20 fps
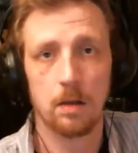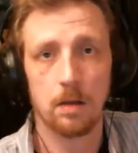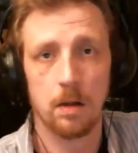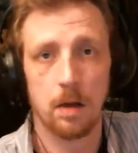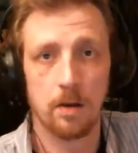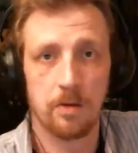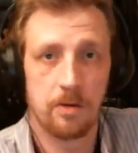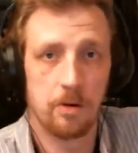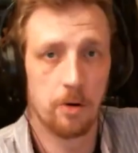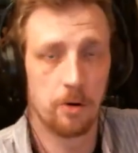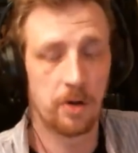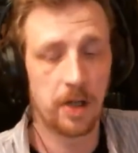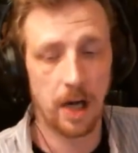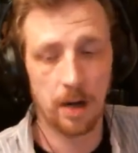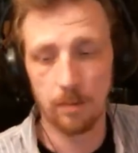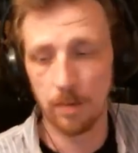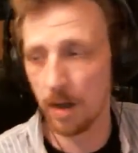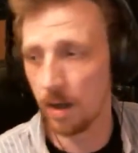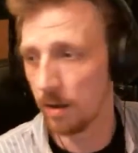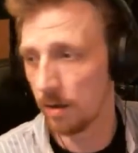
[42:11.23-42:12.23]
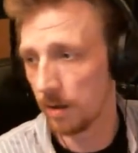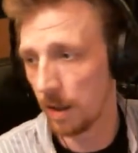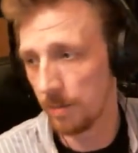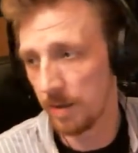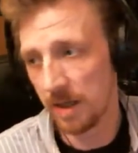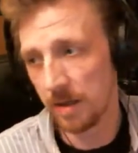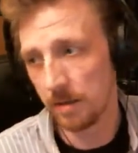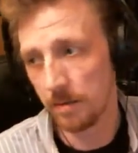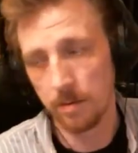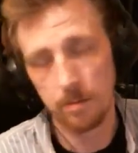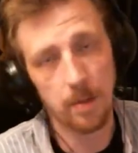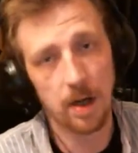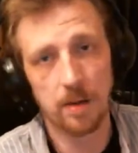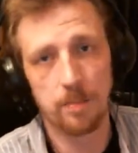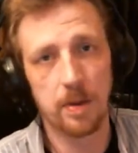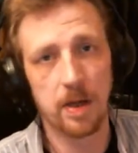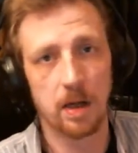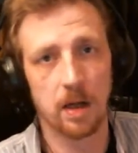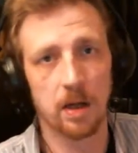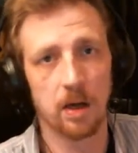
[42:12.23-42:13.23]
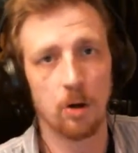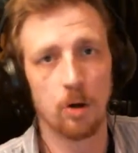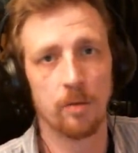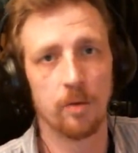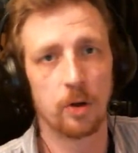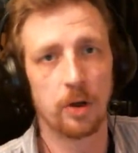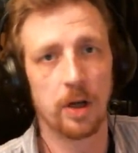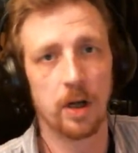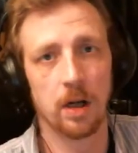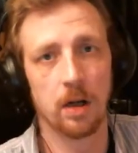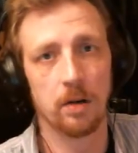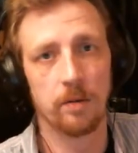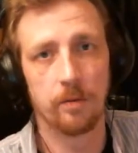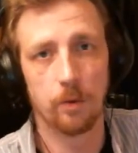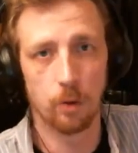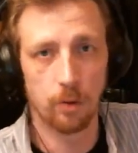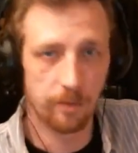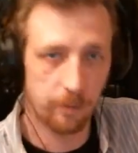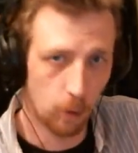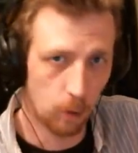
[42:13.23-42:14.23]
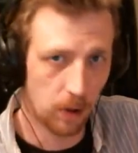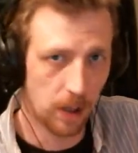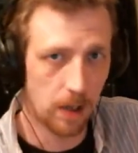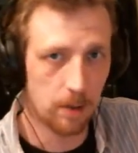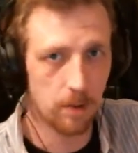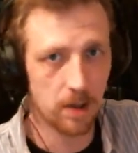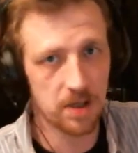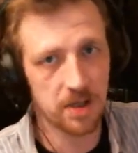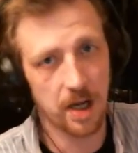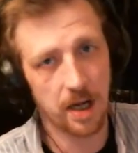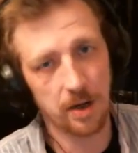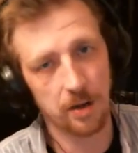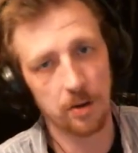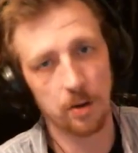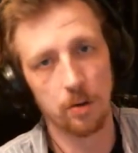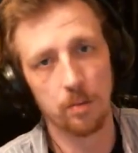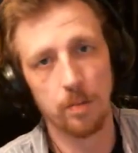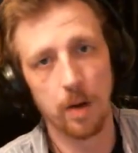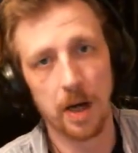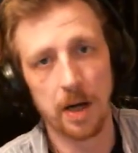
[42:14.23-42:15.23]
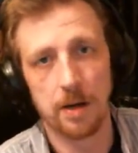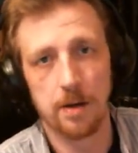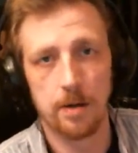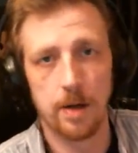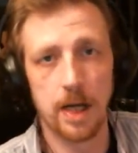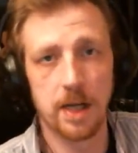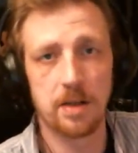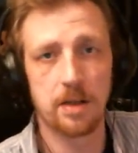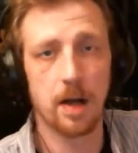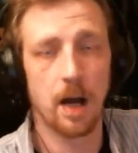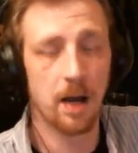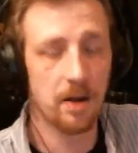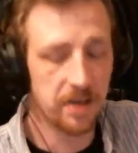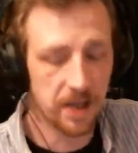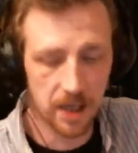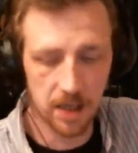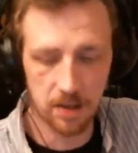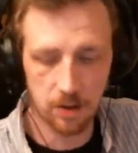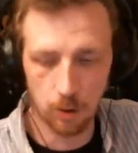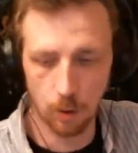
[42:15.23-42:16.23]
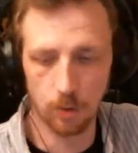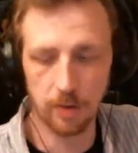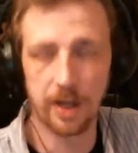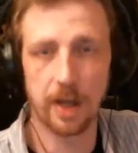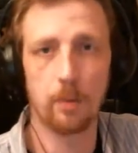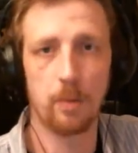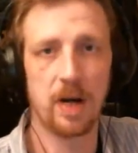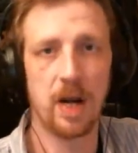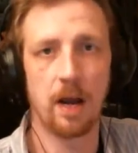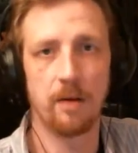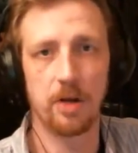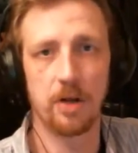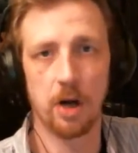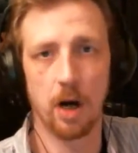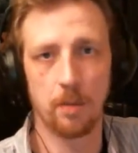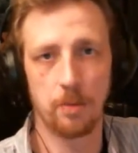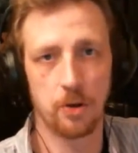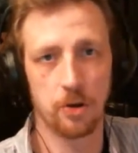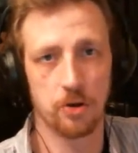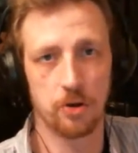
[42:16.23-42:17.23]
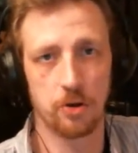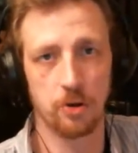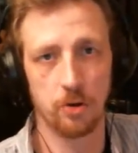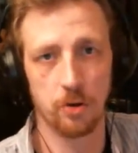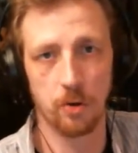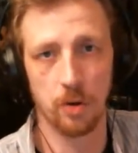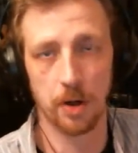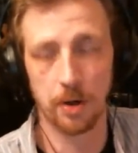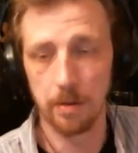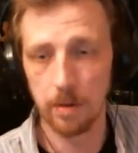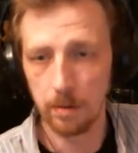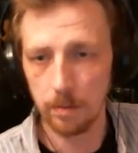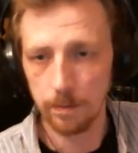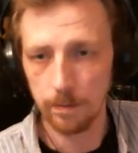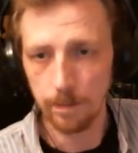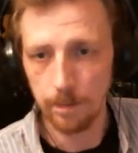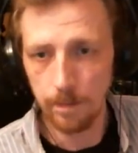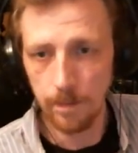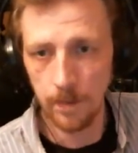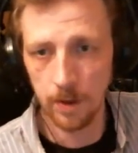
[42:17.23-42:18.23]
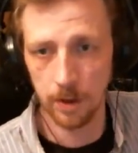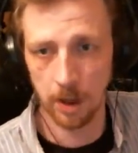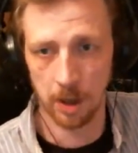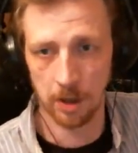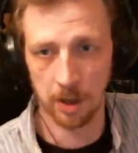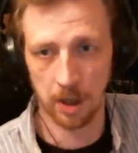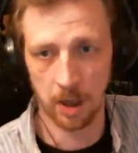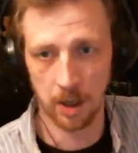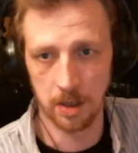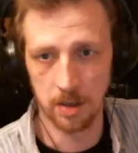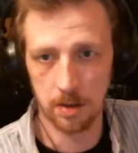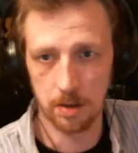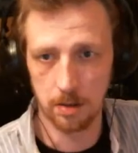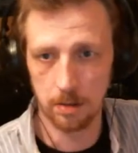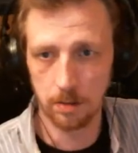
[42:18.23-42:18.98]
a 3rd camera, I mean, might be a little overkill. 4 cameras, I don't know, but I think it's cool that we have the options to do it, nonetheless.